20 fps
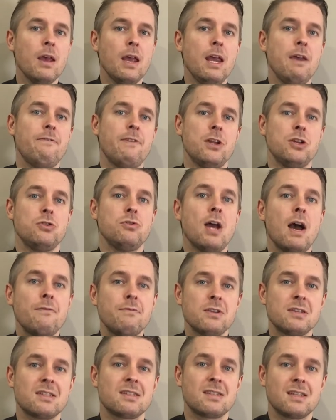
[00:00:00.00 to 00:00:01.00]
If they do have
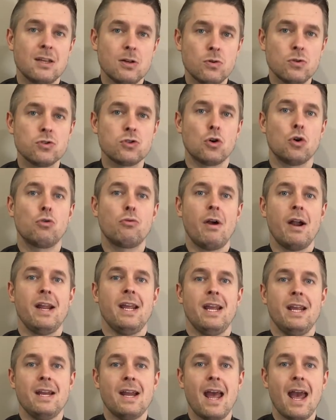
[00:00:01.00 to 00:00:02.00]
the skills
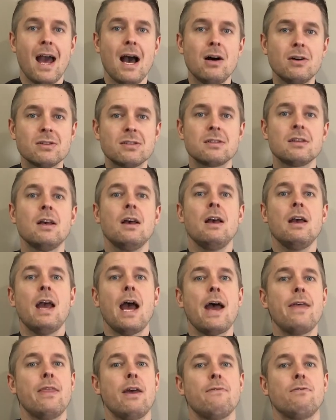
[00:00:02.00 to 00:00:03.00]
already in-house
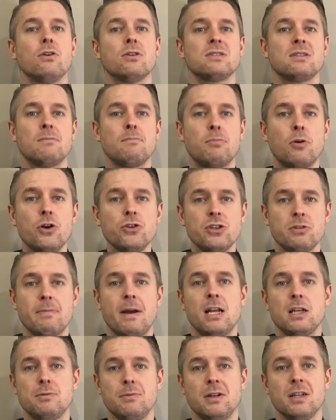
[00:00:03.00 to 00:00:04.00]
and they've got some project
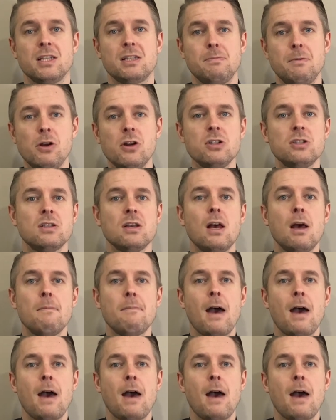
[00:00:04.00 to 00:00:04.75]
management experience,